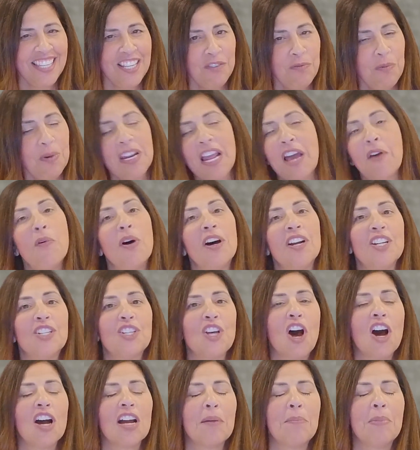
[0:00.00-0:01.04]
is what I want to
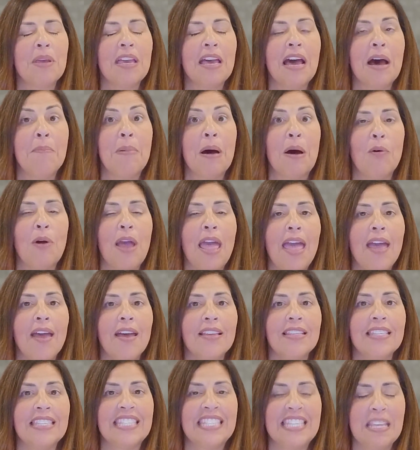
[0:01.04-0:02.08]
talk a bit about:
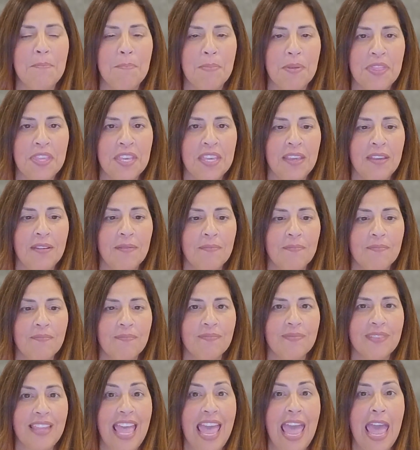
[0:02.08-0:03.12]
sympathy,
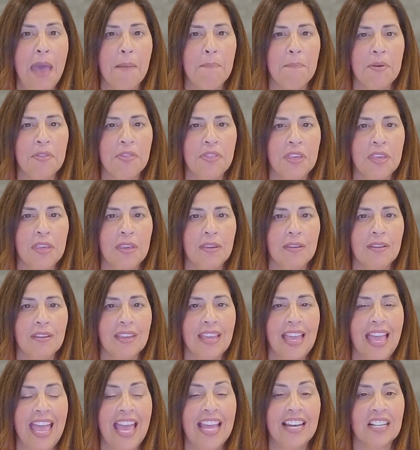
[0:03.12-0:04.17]
empathy,
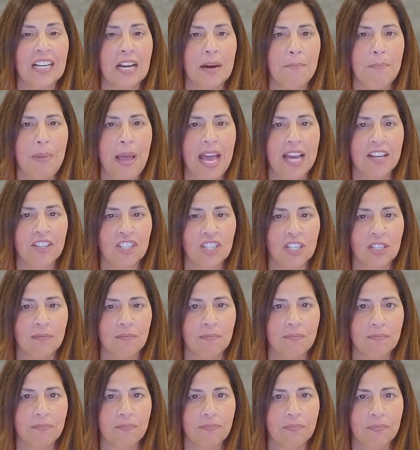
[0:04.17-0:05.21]
and compassion.
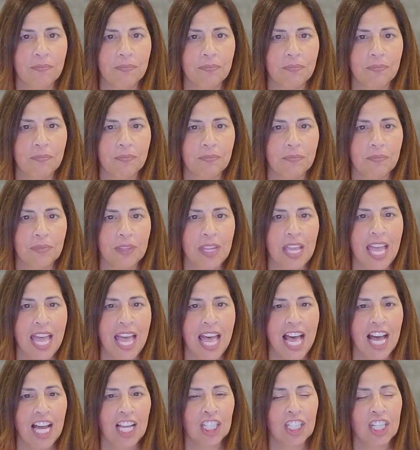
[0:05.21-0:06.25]

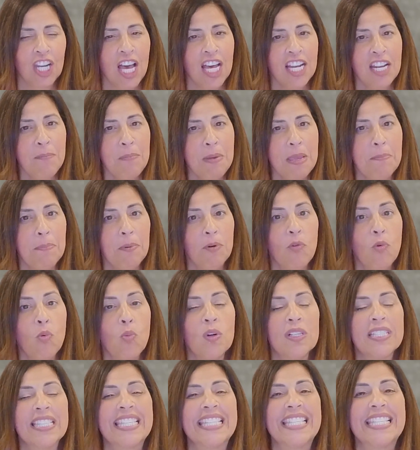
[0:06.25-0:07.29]
A lot of people
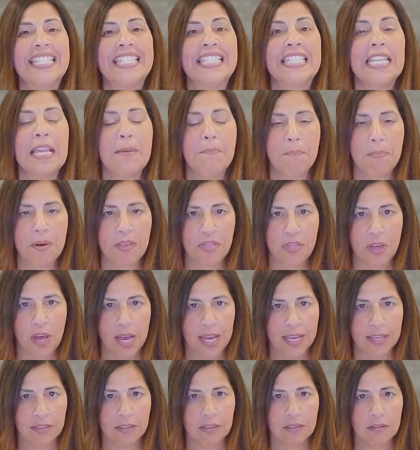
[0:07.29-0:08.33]
will
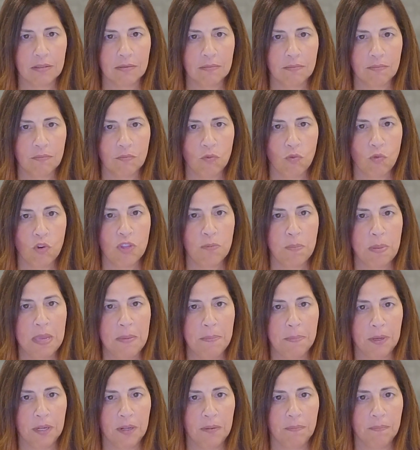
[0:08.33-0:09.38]
sympathize with
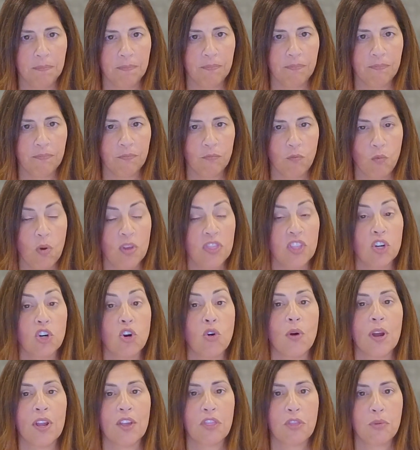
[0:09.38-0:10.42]
people when they're
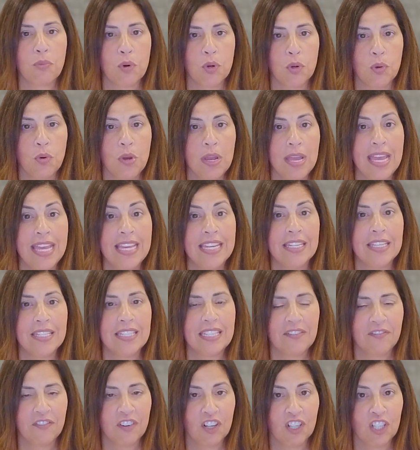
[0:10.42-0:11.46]
going through
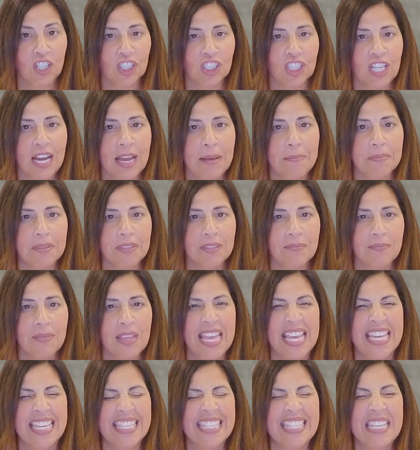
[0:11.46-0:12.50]
difficult times.
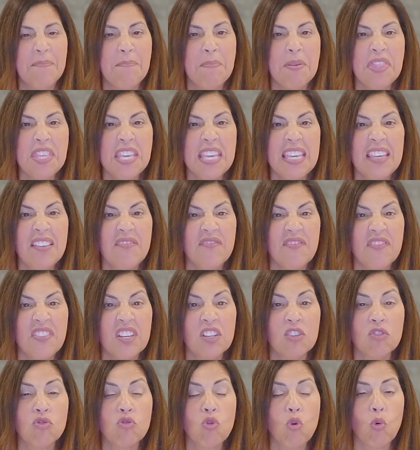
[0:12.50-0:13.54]
Sympathy
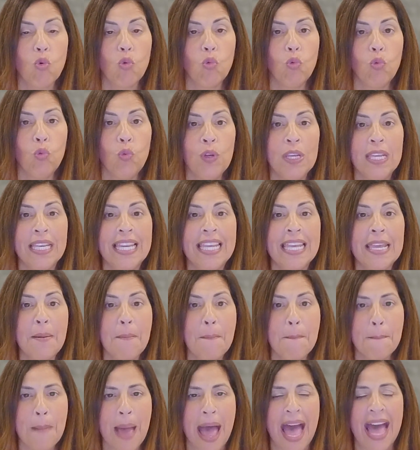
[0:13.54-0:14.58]
feels really
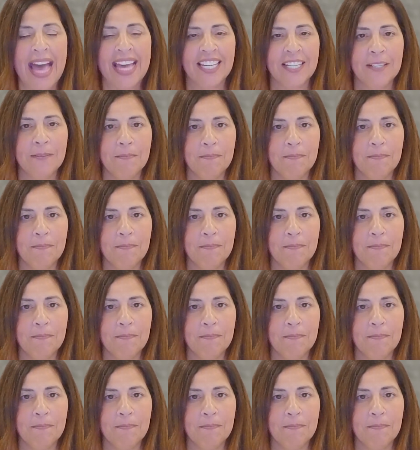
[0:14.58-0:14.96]
bad.